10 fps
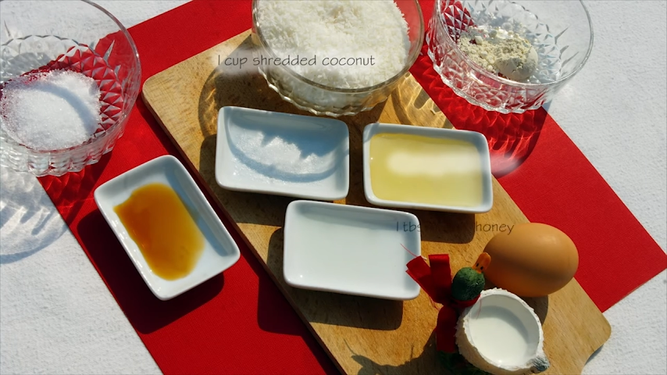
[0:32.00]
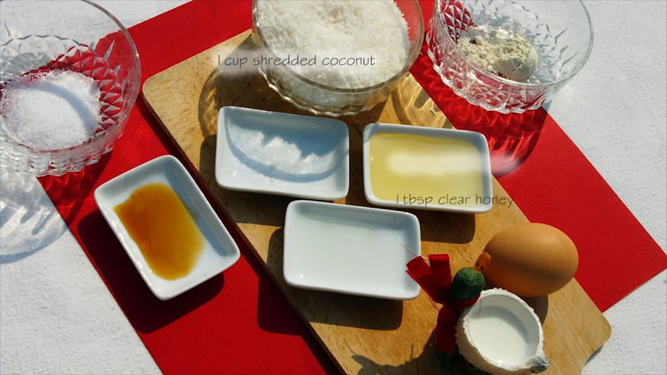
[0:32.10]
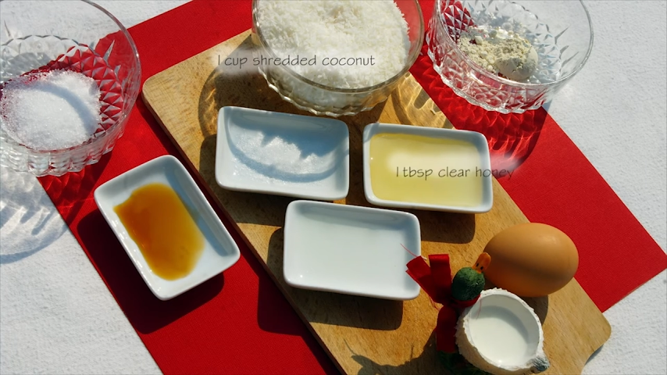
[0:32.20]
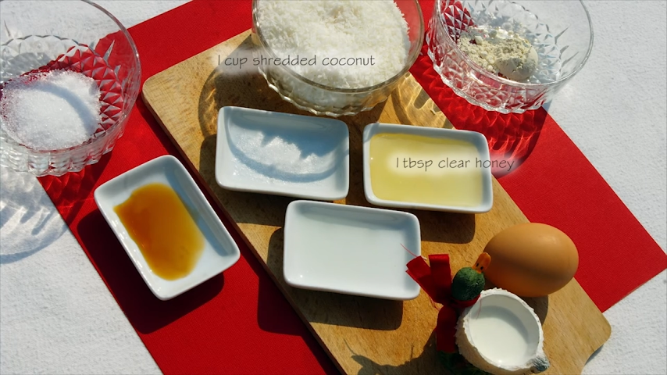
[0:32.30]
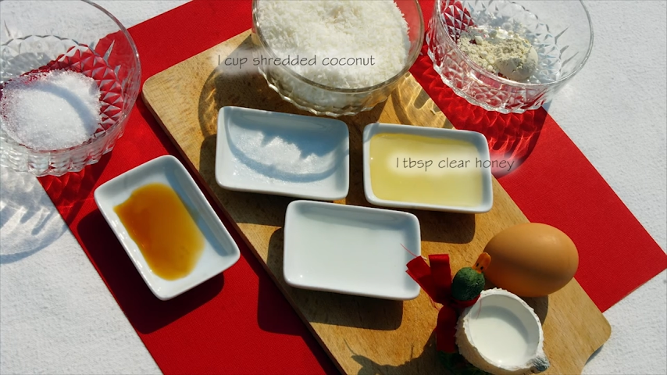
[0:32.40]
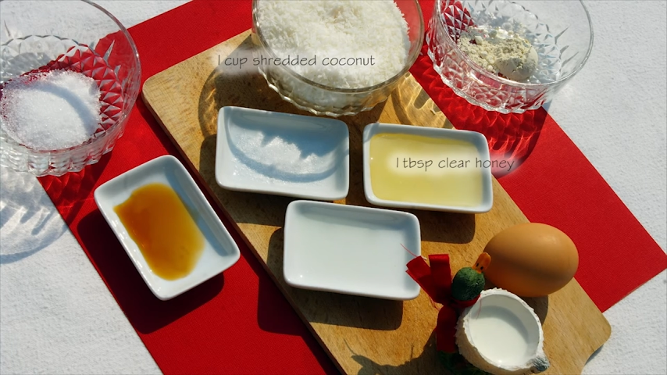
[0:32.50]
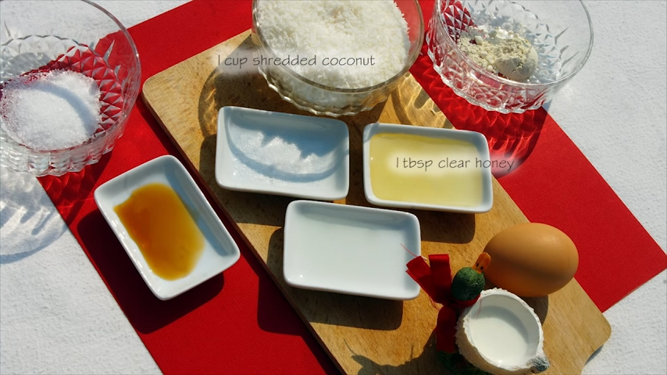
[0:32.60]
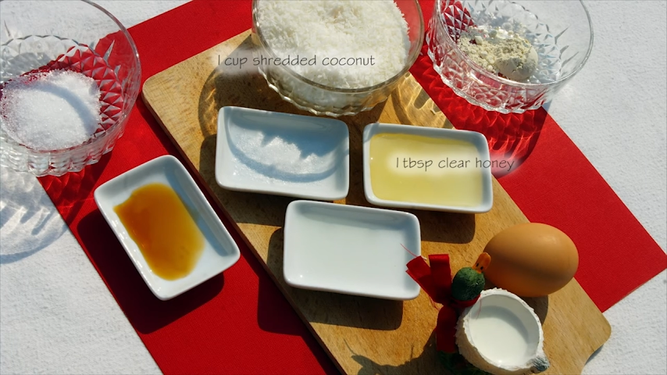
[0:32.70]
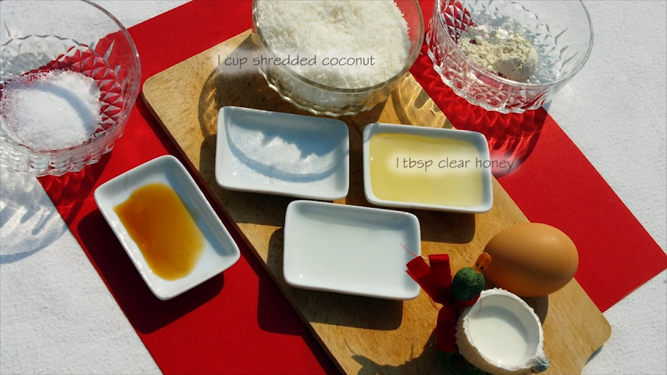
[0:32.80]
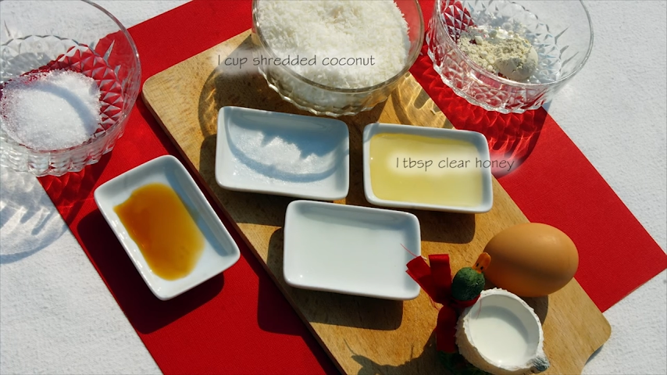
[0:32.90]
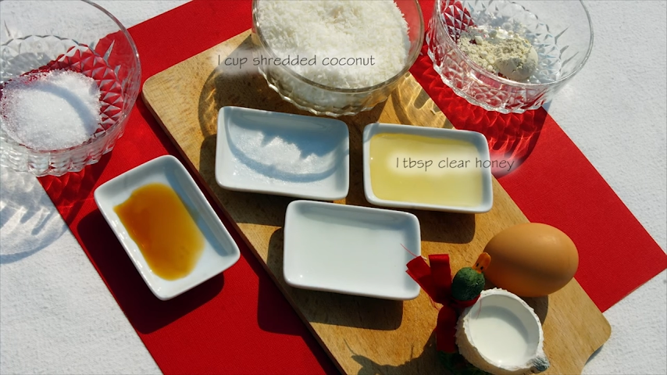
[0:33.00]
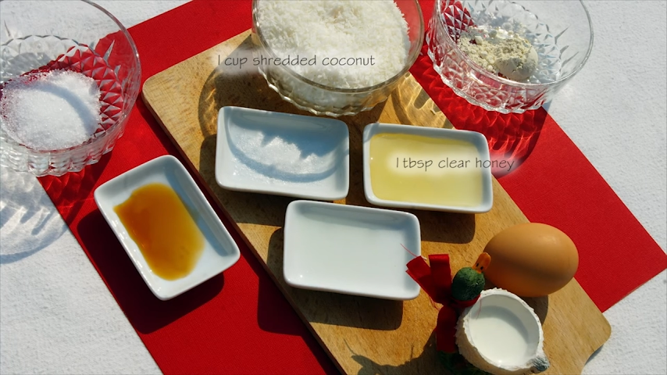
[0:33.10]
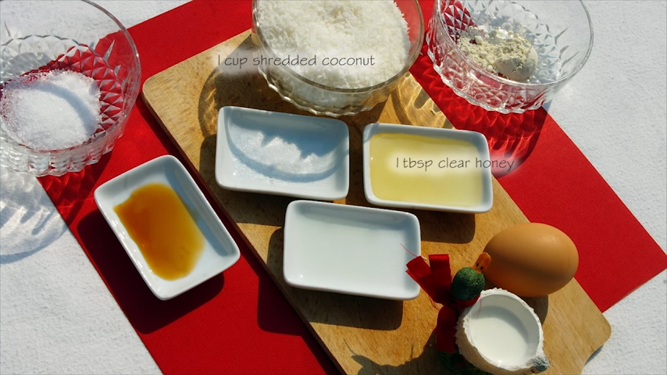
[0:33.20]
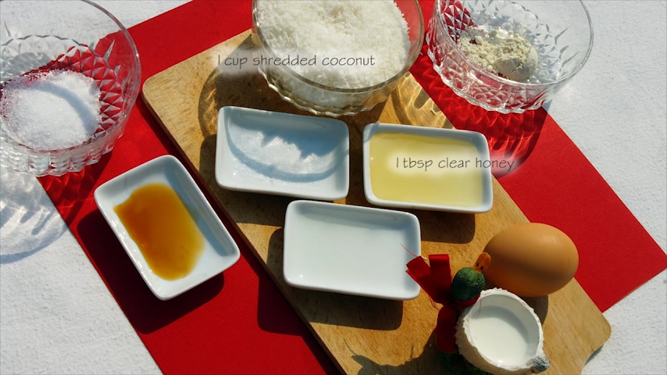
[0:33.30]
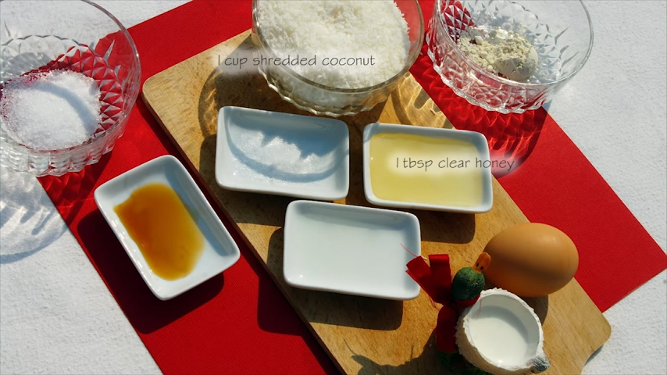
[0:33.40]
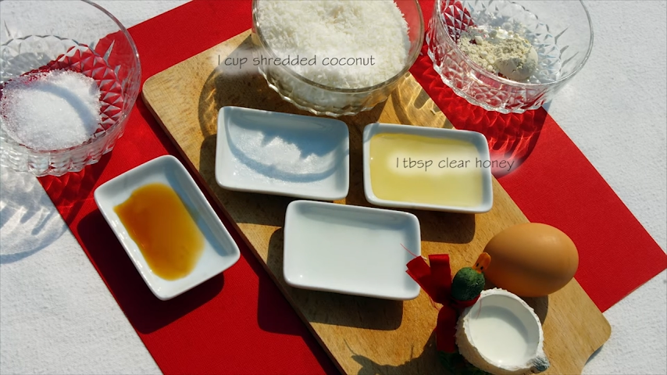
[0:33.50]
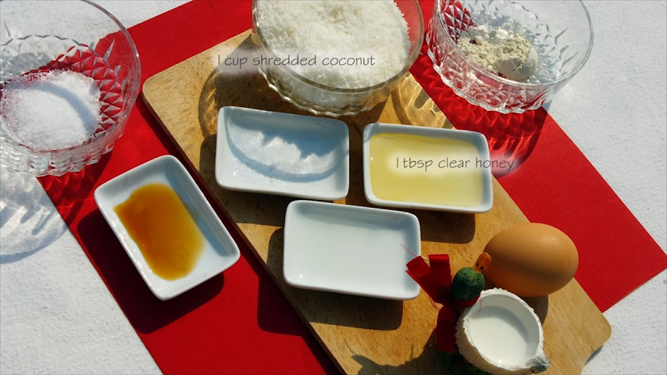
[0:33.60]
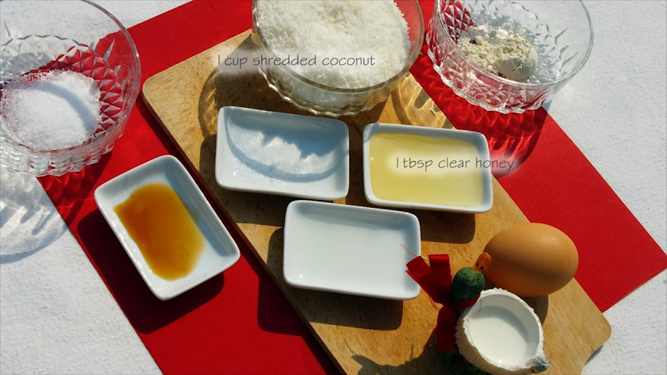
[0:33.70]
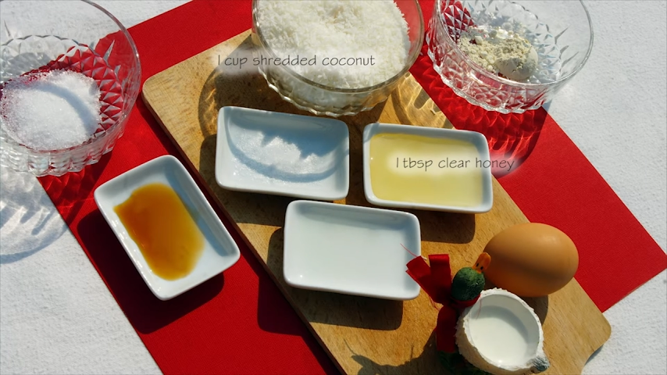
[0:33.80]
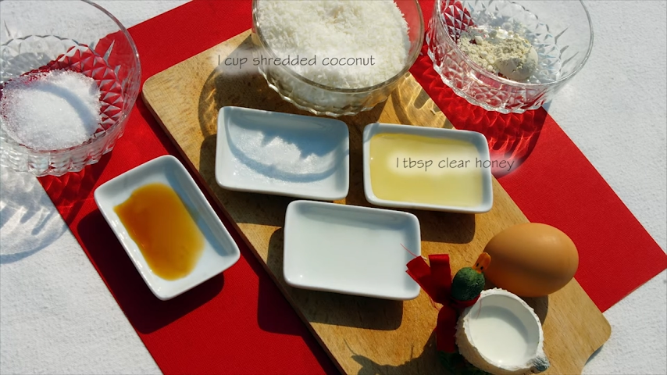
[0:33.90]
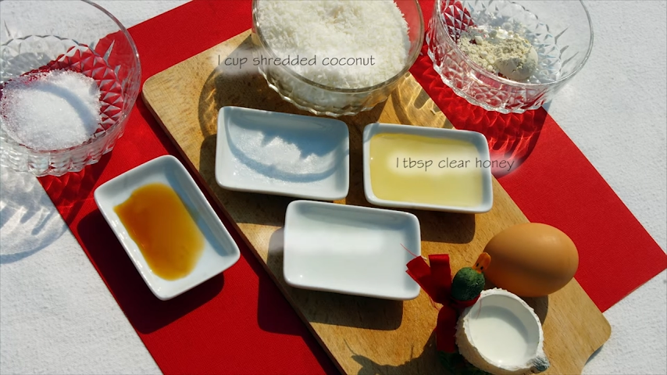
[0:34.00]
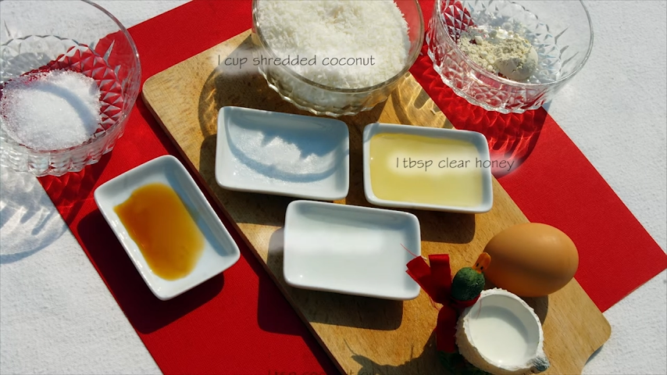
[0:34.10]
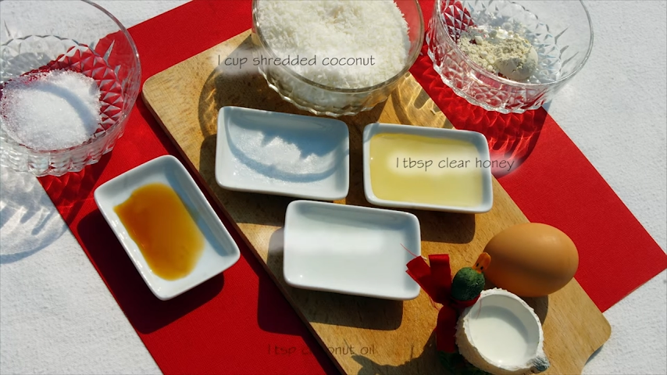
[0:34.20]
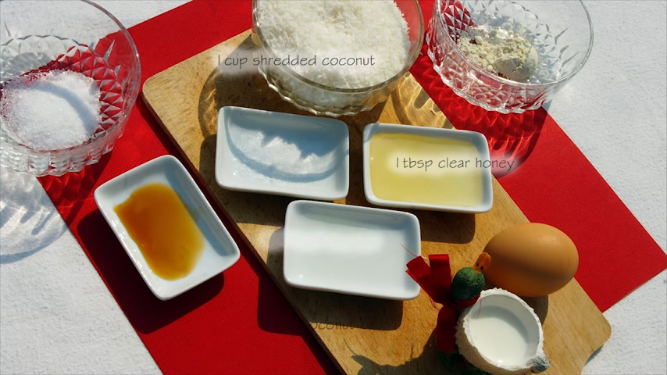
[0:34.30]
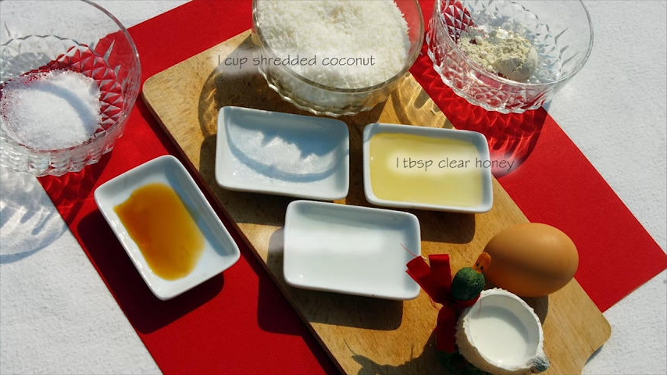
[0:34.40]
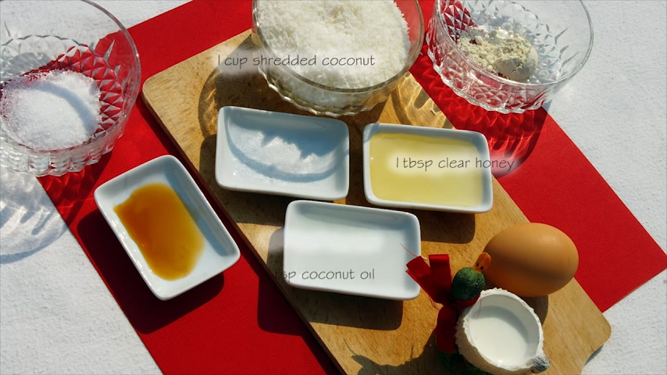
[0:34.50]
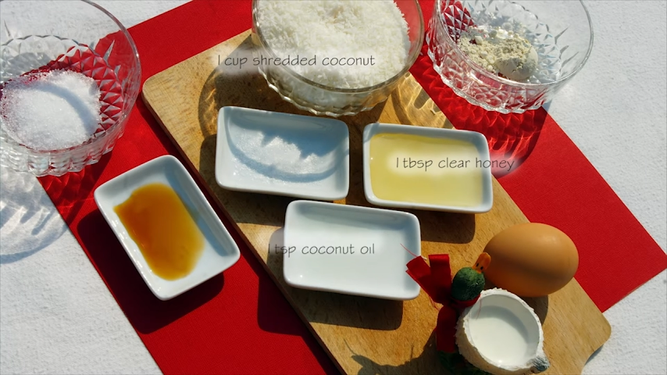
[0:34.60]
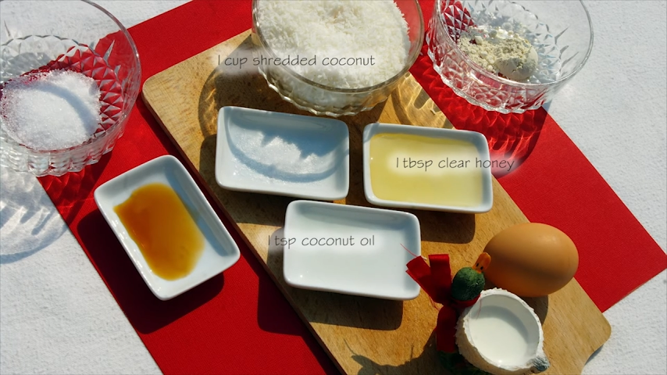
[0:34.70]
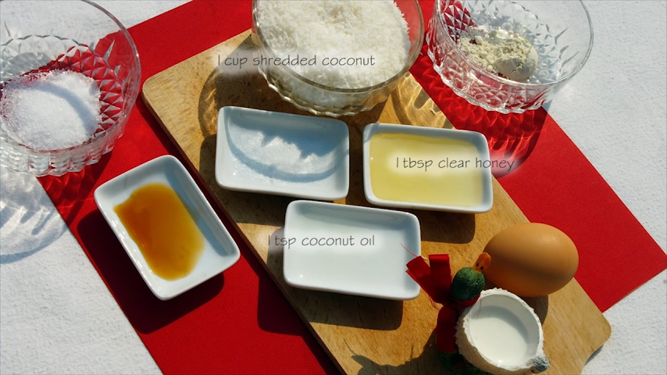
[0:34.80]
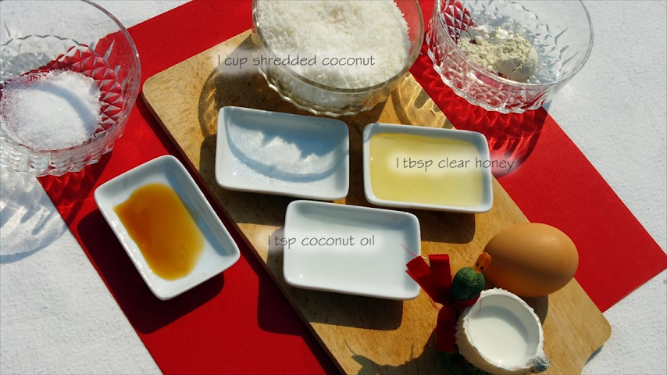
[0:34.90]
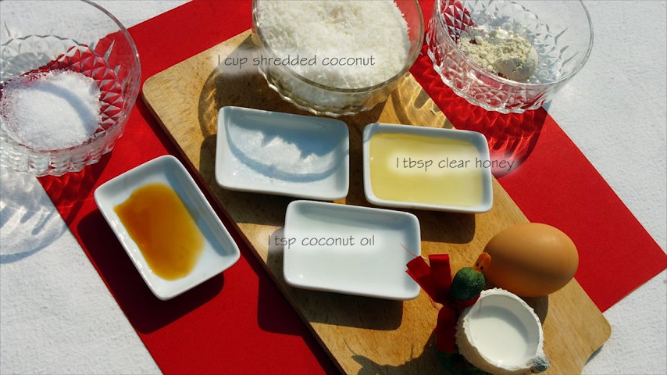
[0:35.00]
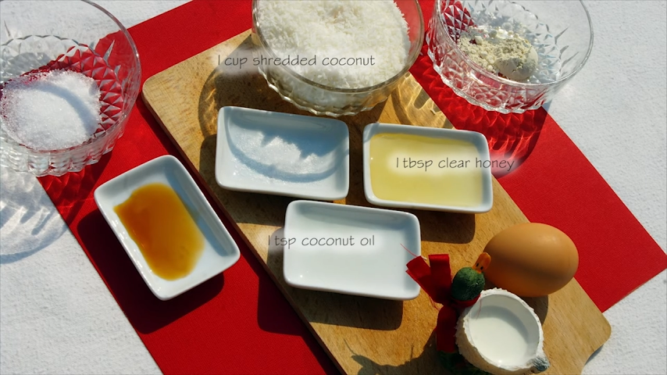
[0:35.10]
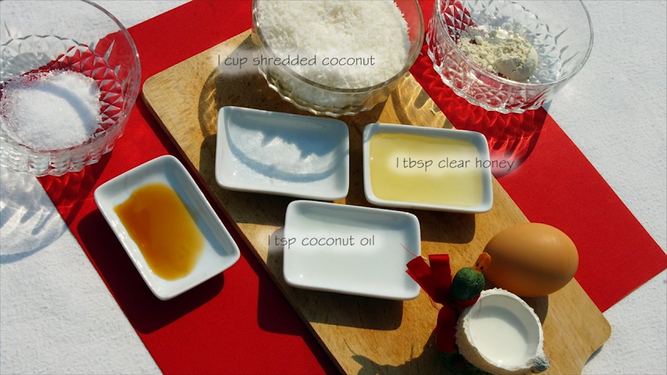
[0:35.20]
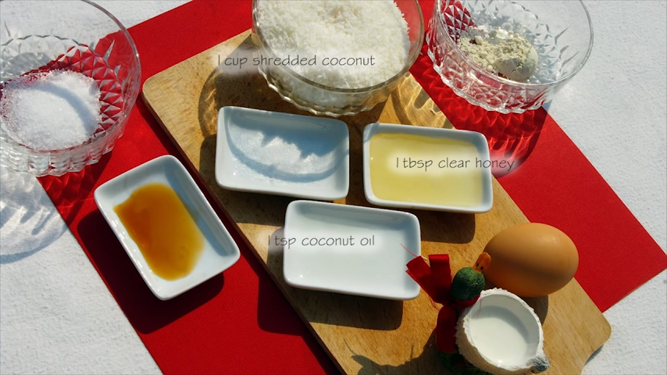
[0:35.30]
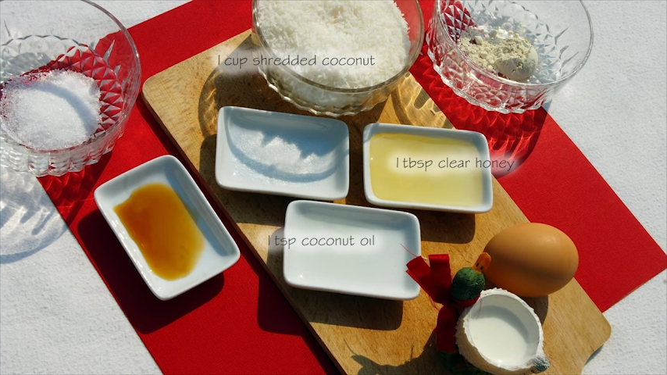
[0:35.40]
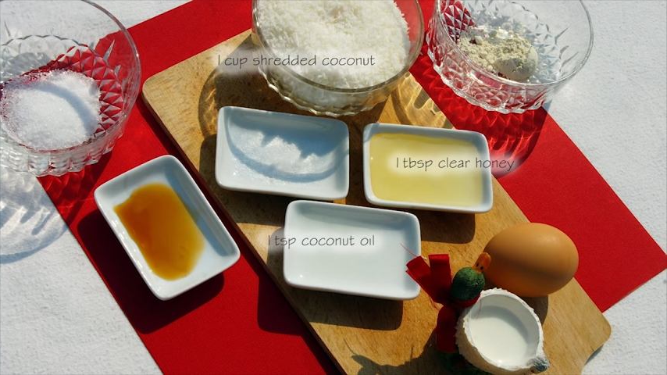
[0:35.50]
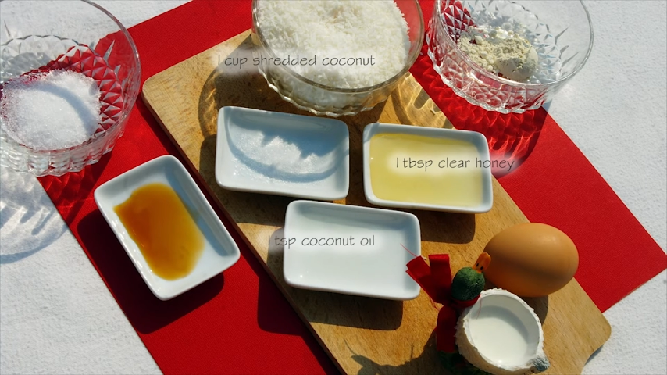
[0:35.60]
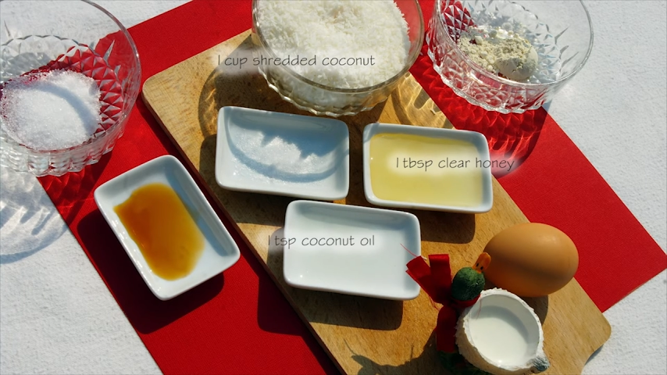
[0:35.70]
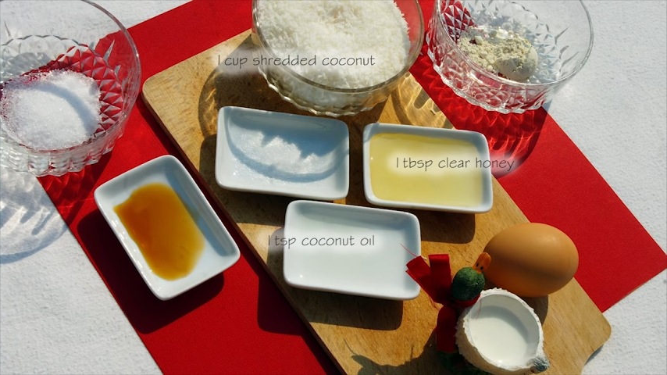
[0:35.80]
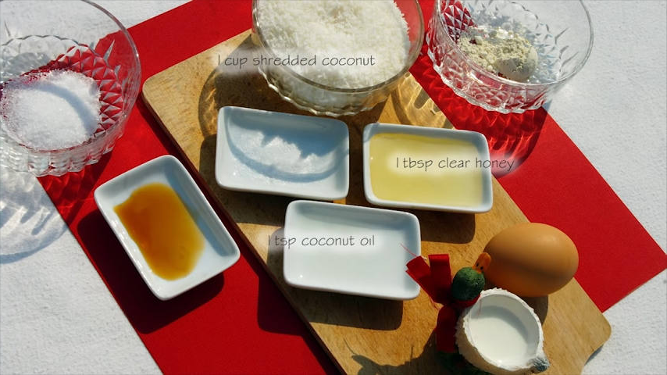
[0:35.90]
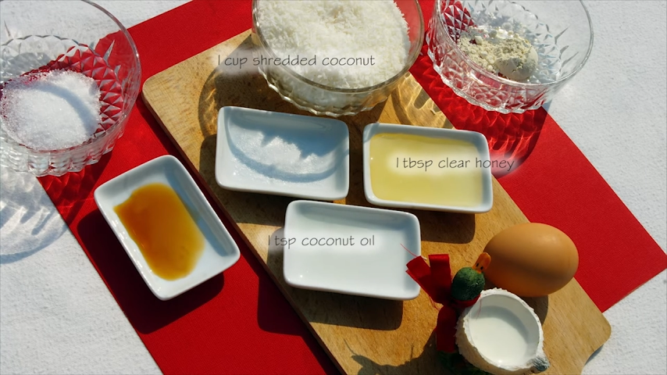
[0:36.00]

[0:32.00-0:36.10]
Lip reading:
(no speaker visible)